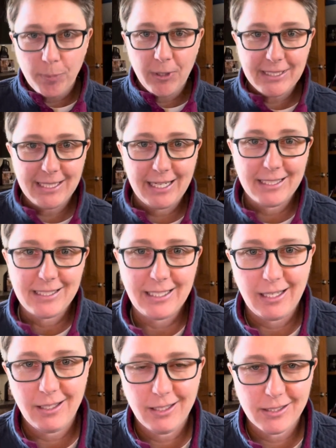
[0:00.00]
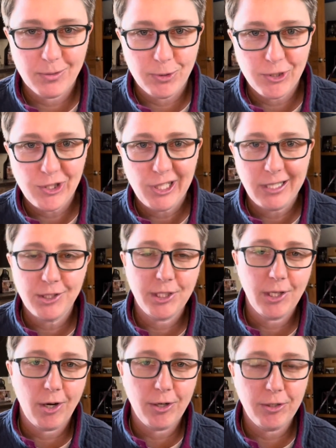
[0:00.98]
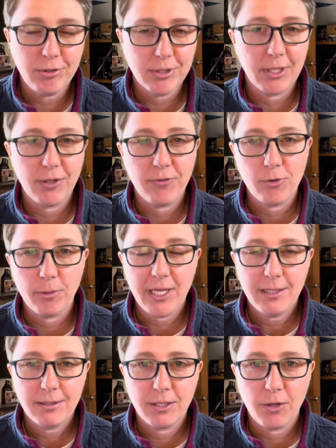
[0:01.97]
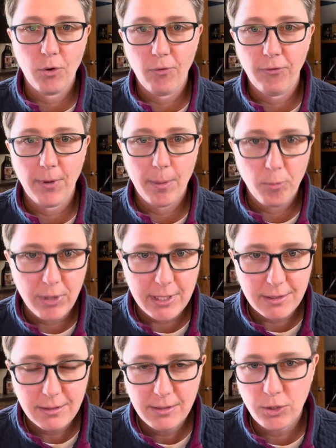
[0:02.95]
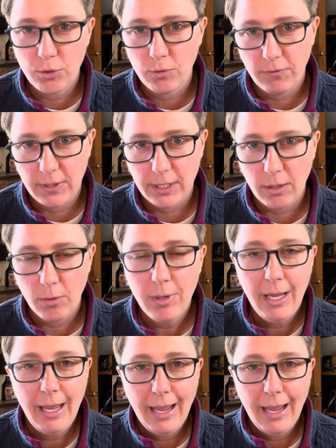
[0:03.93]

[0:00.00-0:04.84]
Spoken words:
excited today because we're changing our newsletter format to go from written to video,